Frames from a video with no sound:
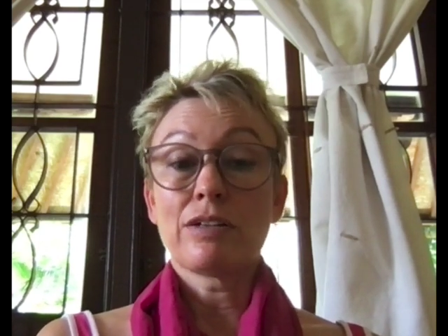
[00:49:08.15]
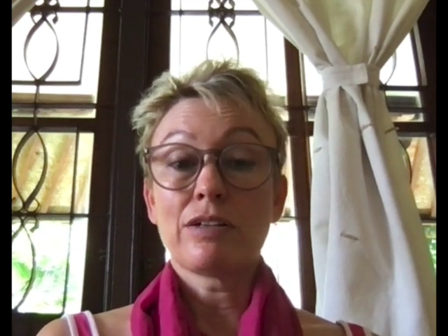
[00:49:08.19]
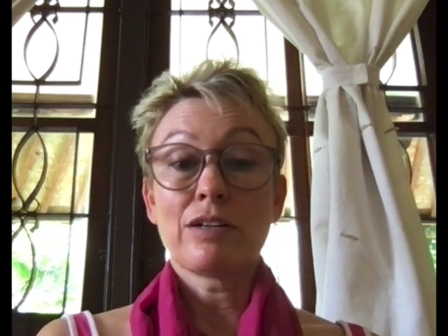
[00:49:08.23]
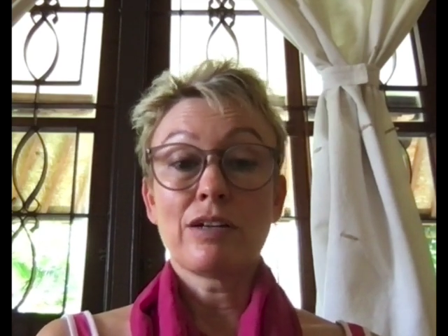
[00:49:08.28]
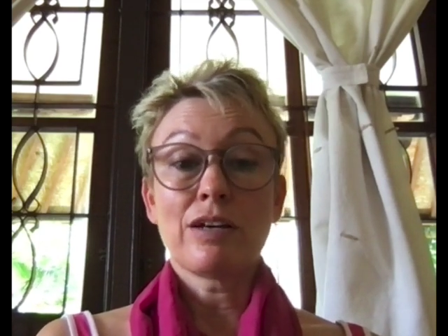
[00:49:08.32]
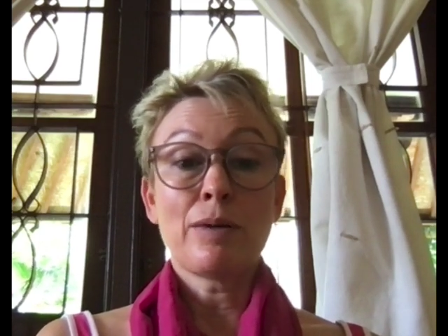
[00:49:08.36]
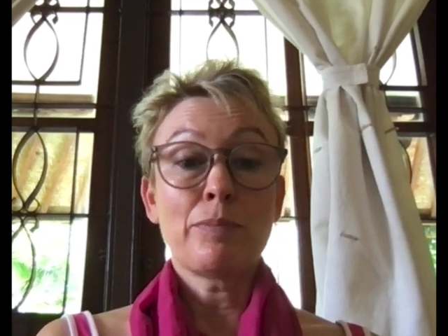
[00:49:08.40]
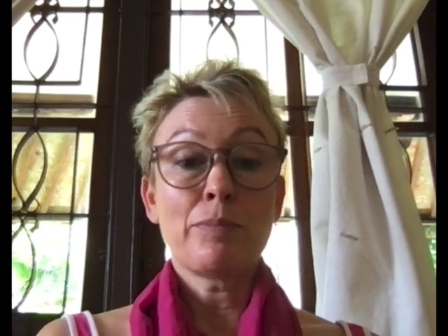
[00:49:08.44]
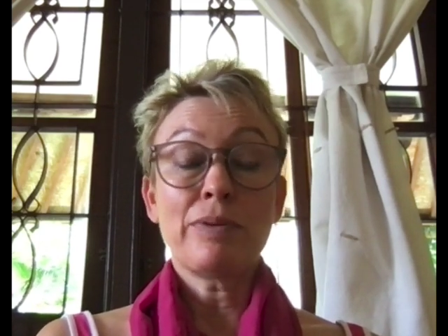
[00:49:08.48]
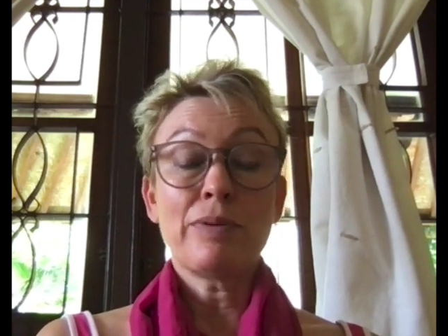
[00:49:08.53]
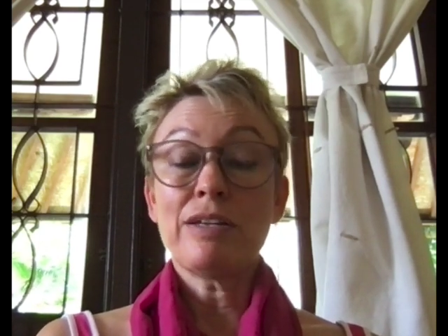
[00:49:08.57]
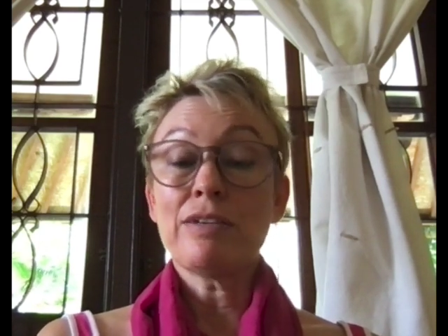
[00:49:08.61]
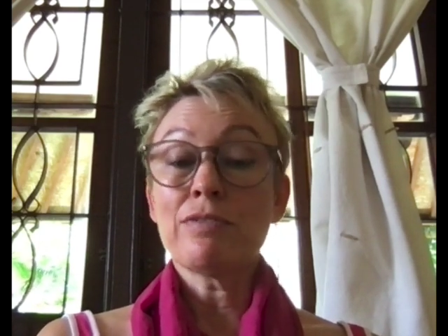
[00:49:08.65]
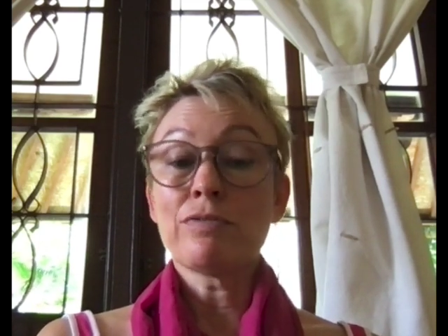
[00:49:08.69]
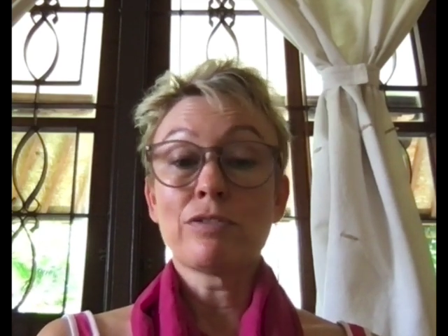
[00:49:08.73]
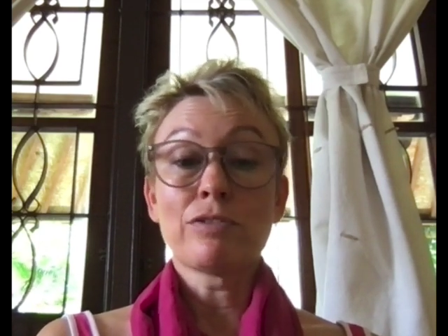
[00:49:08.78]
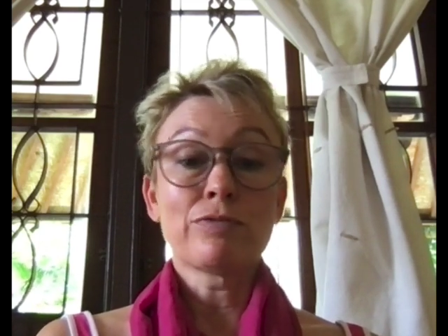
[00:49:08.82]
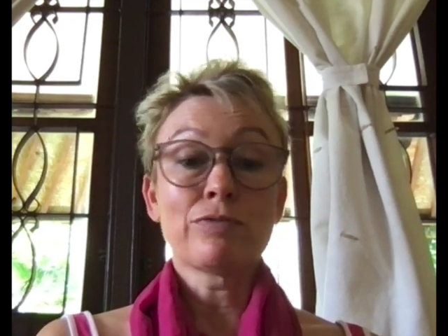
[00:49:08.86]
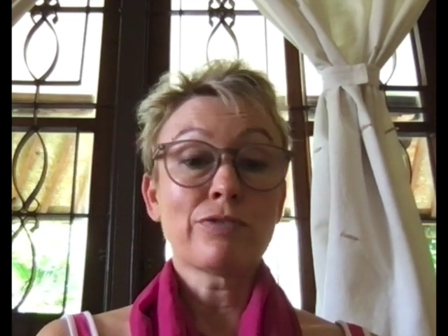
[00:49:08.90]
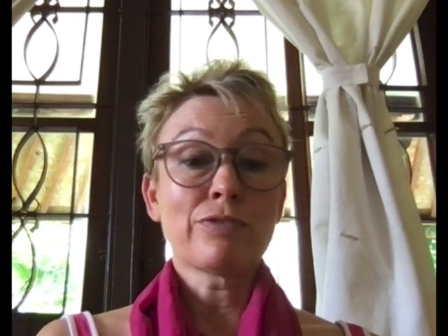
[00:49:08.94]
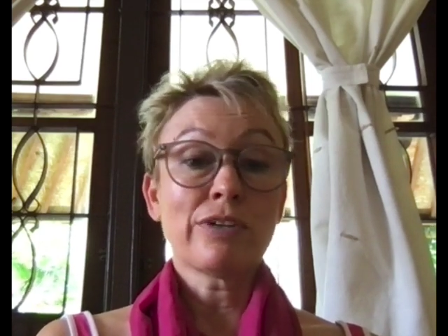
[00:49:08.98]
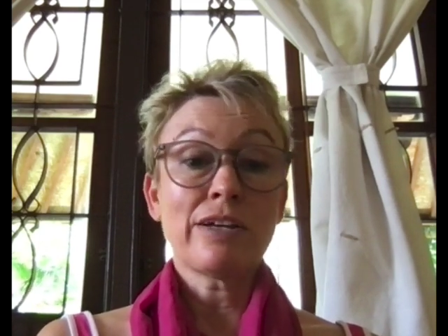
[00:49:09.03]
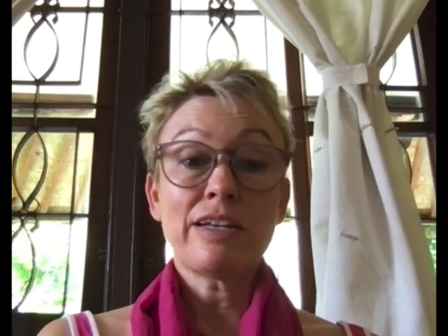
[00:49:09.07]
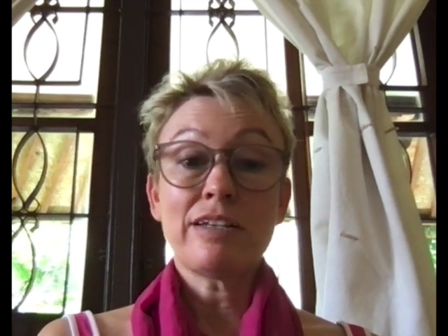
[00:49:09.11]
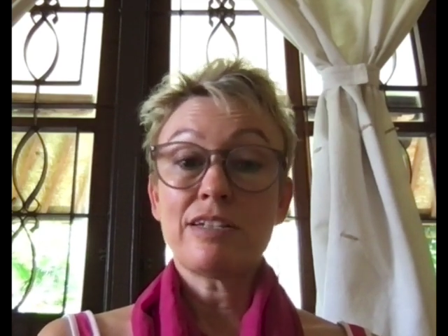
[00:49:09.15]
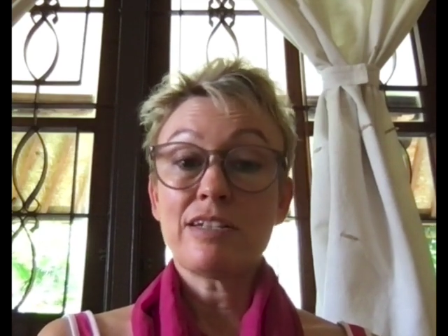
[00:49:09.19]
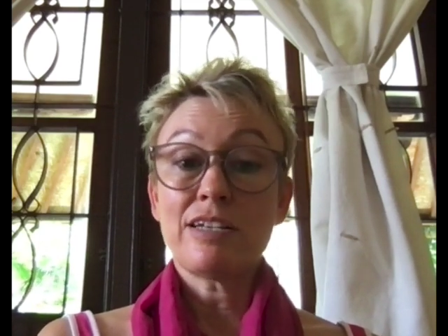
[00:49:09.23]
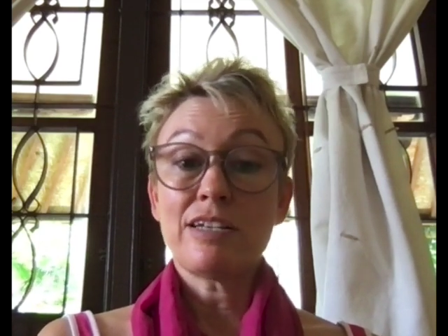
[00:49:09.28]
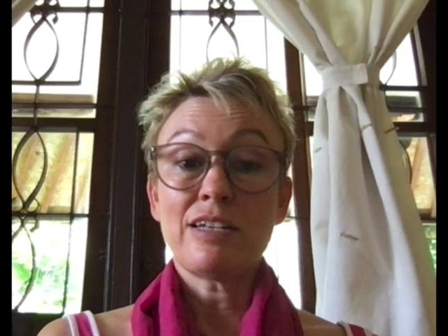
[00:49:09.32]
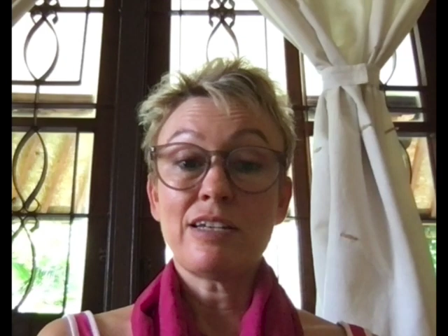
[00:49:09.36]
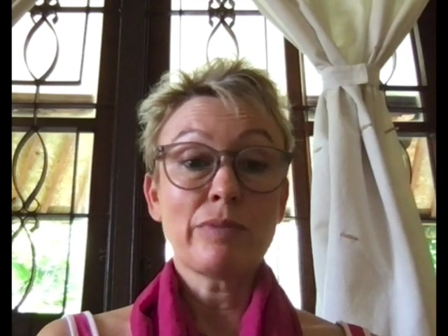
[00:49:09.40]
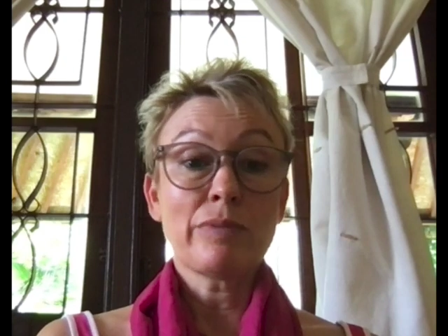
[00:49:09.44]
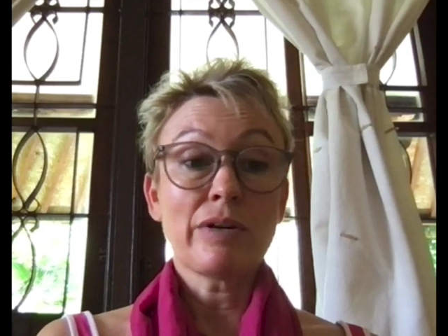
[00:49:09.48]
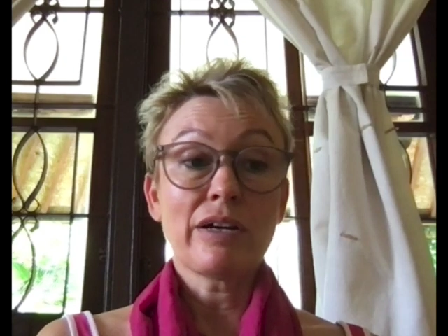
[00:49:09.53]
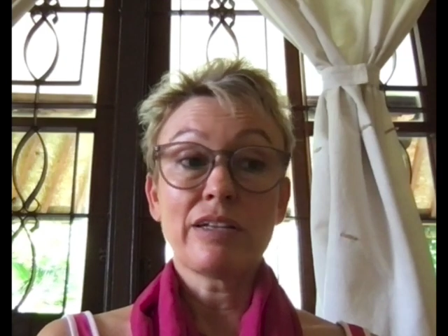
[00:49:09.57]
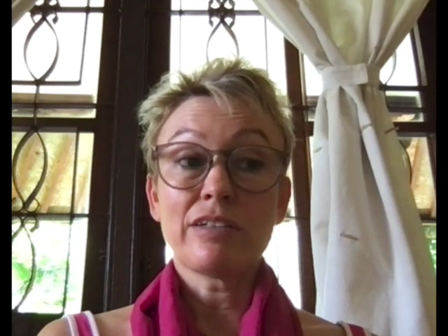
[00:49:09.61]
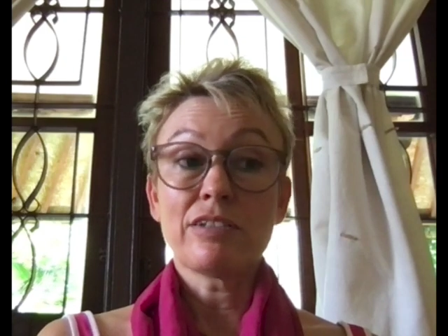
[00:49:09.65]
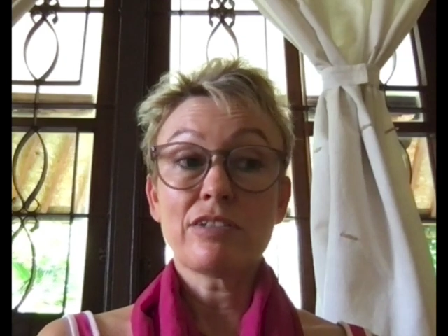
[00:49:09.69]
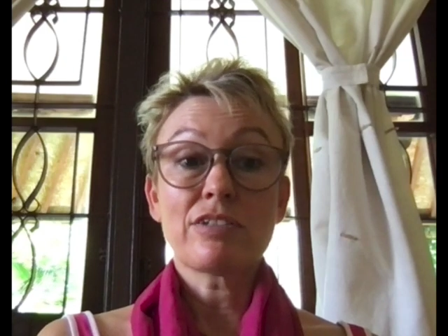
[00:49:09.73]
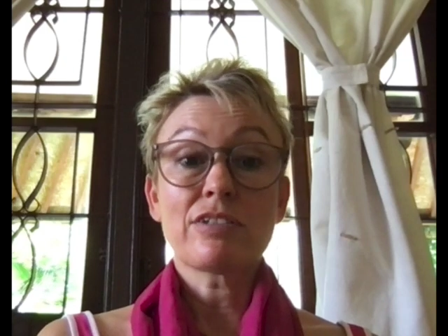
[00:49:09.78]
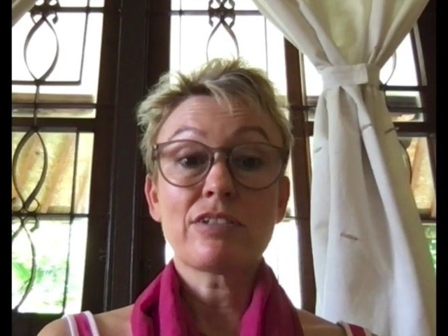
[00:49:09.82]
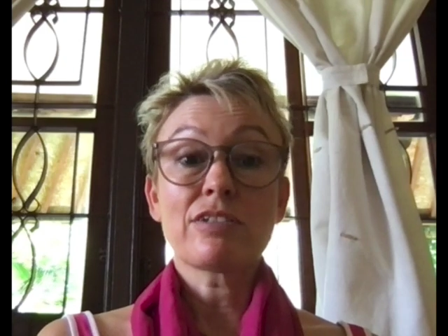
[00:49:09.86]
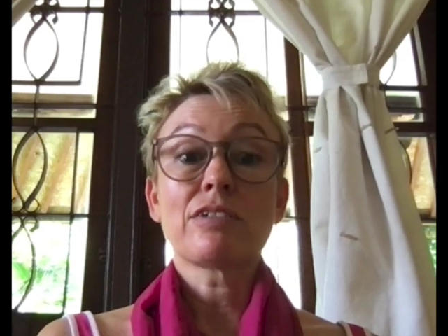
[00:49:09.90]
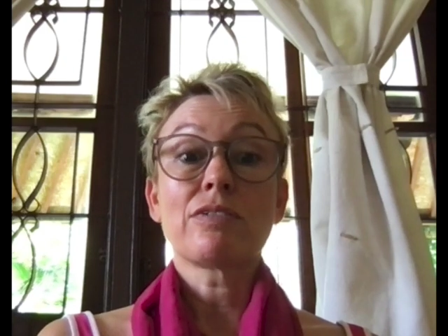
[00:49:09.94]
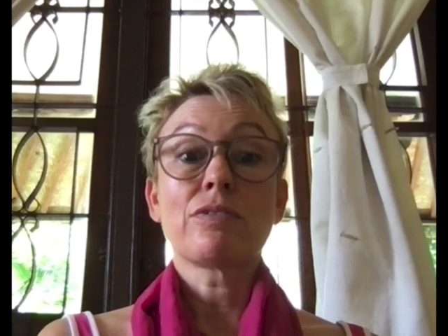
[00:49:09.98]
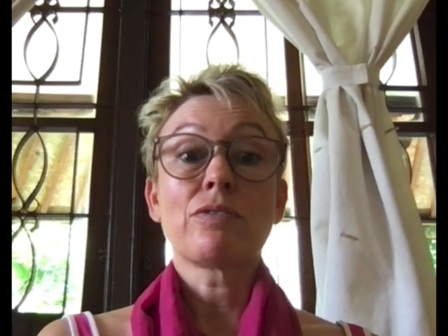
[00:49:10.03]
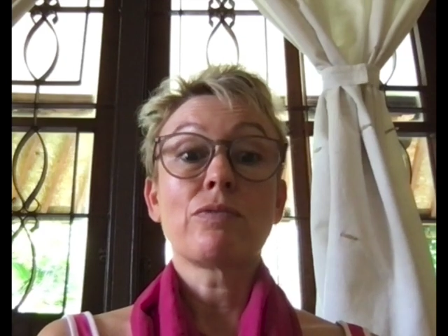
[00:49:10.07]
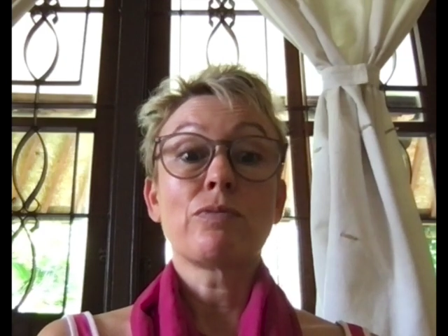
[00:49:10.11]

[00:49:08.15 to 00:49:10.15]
upheaval for 18 months.